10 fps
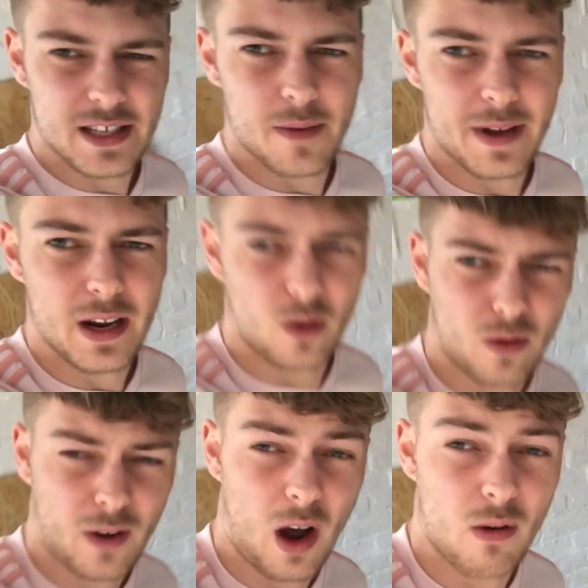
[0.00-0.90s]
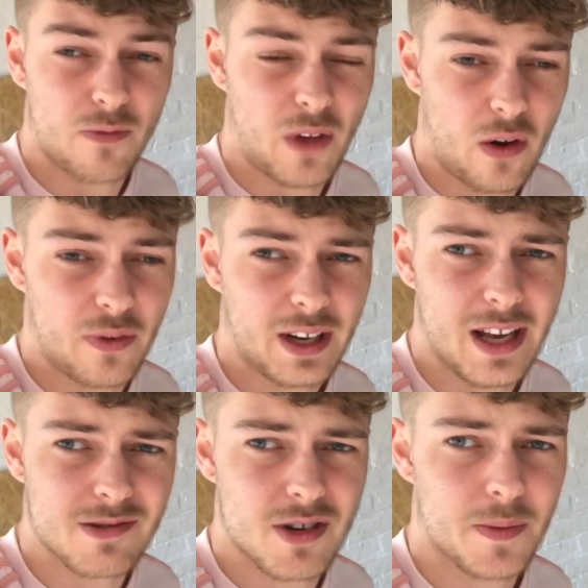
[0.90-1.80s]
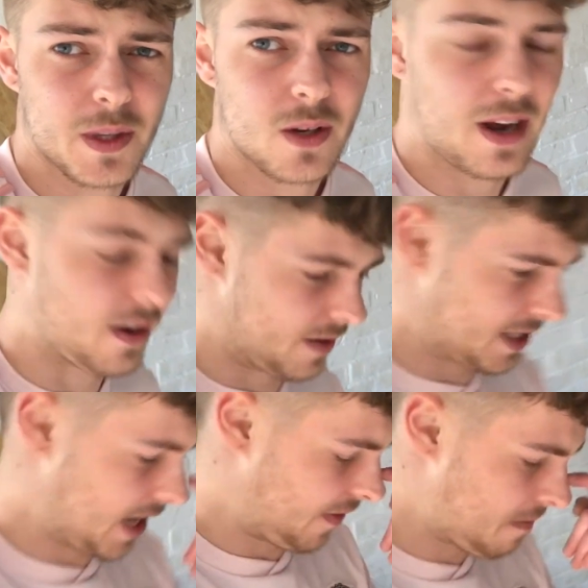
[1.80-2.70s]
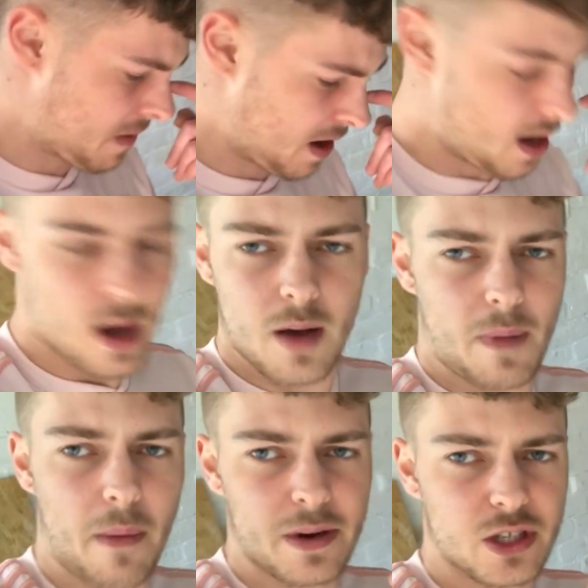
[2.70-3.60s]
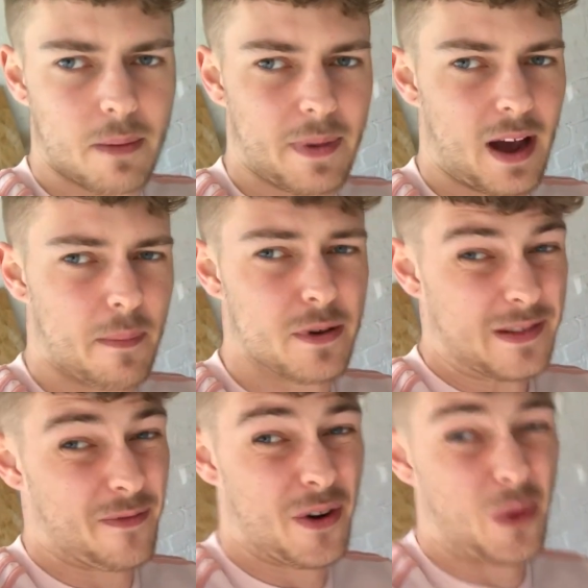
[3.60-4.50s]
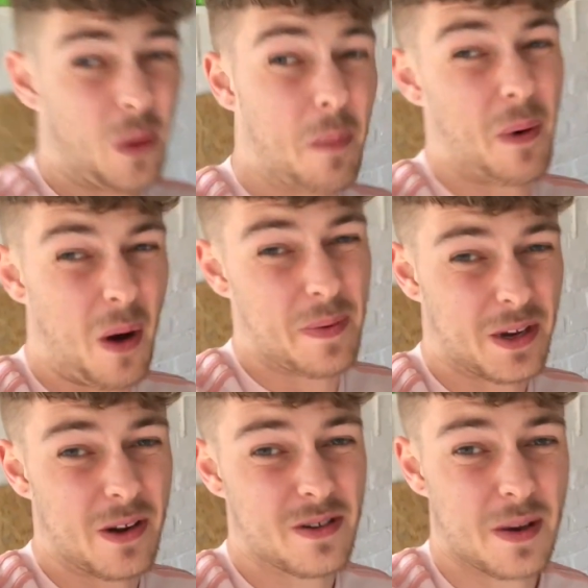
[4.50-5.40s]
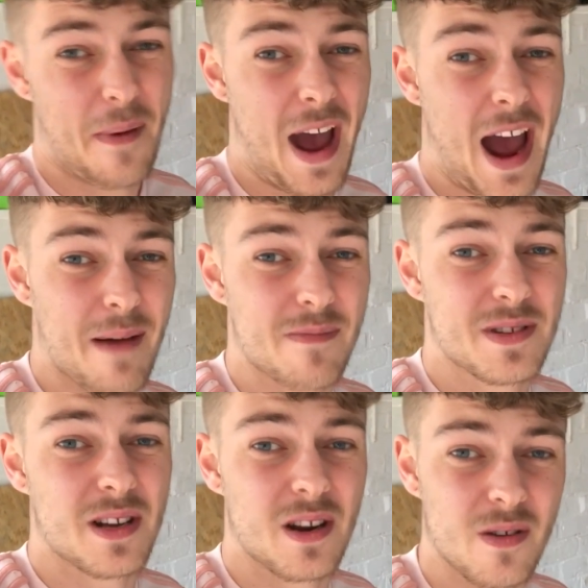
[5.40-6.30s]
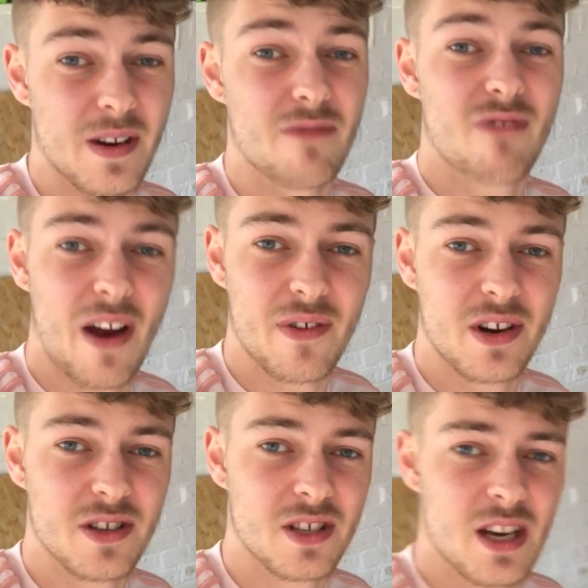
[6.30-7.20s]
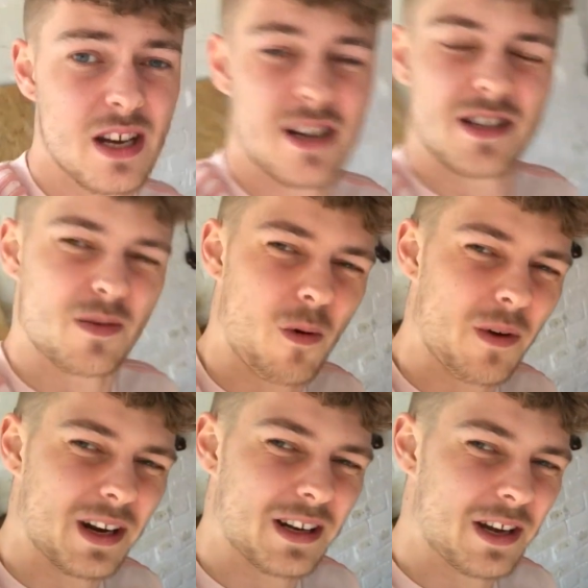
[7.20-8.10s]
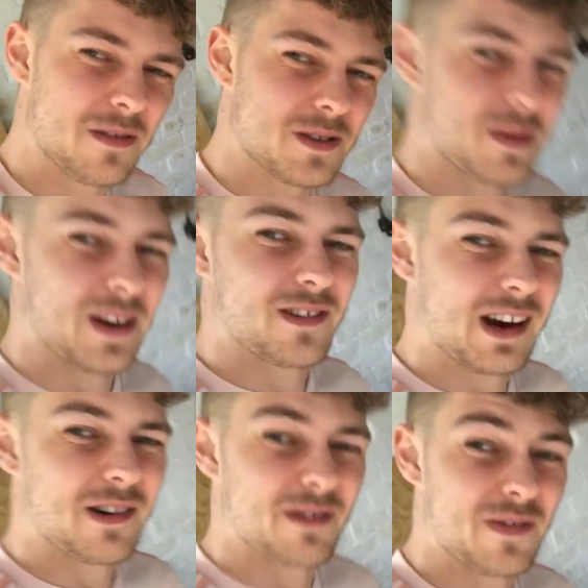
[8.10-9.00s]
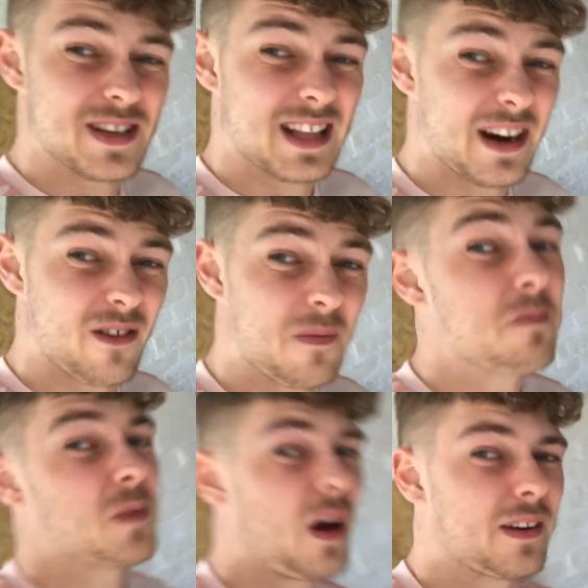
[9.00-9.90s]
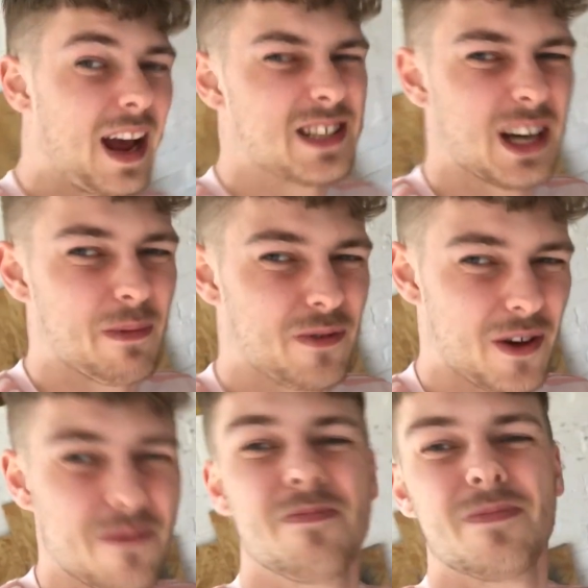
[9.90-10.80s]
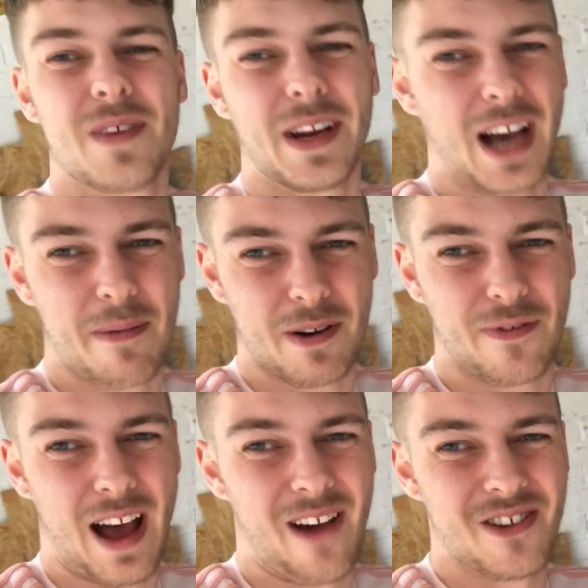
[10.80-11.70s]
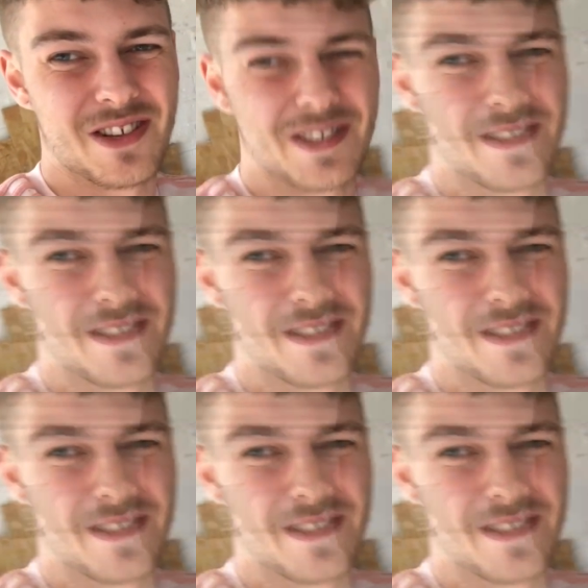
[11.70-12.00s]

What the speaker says: going to be a little coat of Dolphin Glaze which I'm going to do later on this evening. But I'm going to jump out and put some food on the barbecue because I'm absolutely ravenous. So what we're going to do is we're going to crack on with this later on. I'll catch up with you in a couple of hours.